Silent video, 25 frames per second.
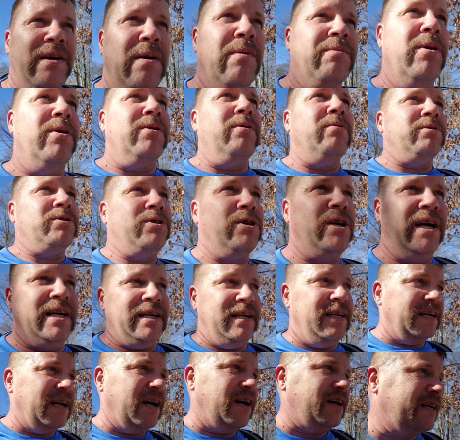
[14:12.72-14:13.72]
we're going to try
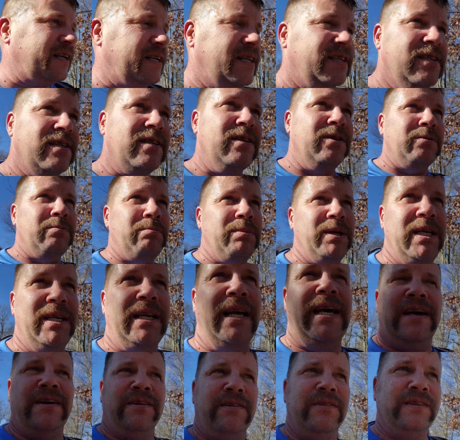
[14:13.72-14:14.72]
to knock this little bit
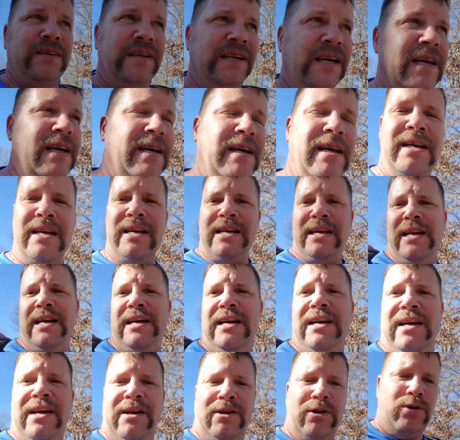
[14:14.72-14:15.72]
out, and
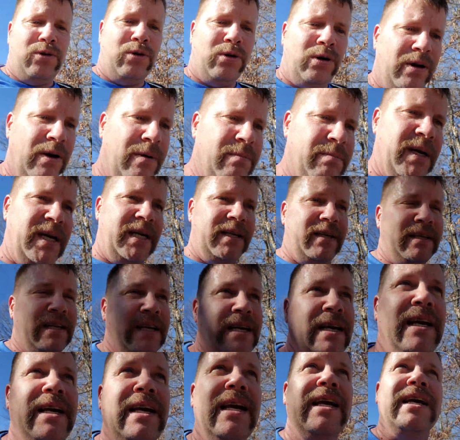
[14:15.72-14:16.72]
whew, man,
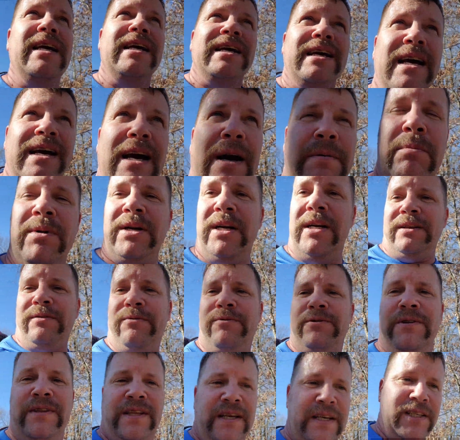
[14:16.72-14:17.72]
I'm ready
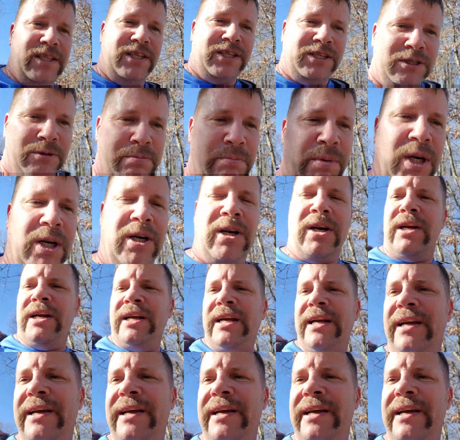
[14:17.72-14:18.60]
for that cheeseburger.